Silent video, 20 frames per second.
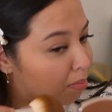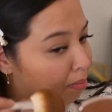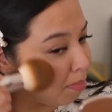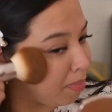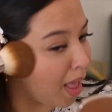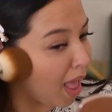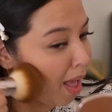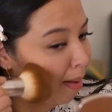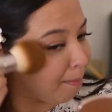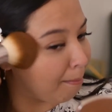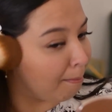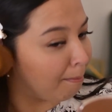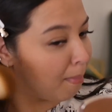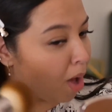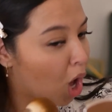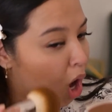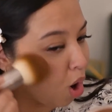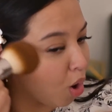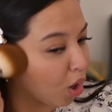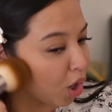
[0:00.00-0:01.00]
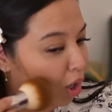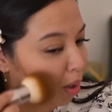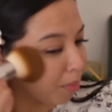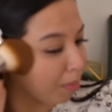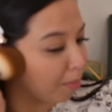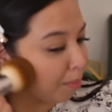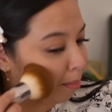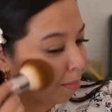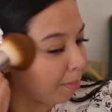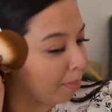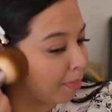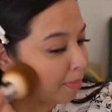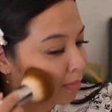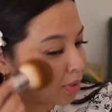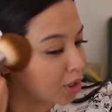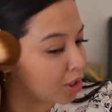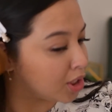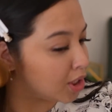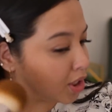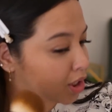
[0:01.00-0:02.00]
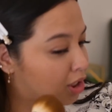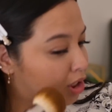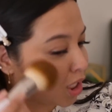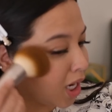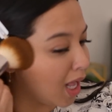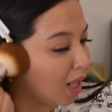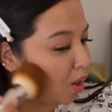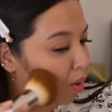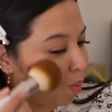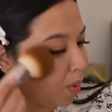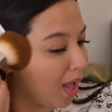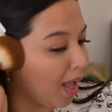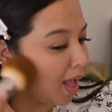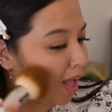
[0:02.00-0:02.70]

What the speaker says: bit more, shall we?